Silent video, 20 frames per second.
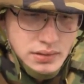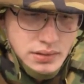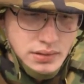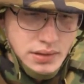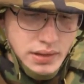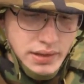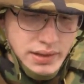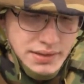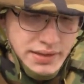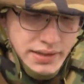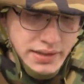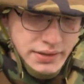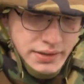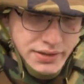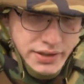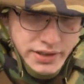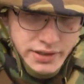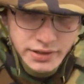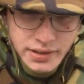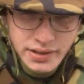And then
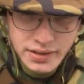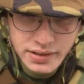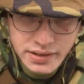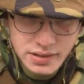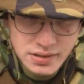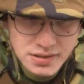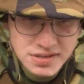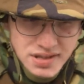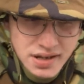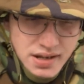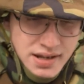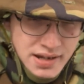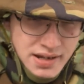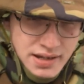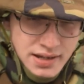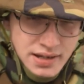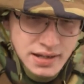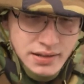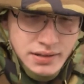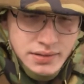there is
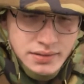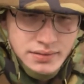a...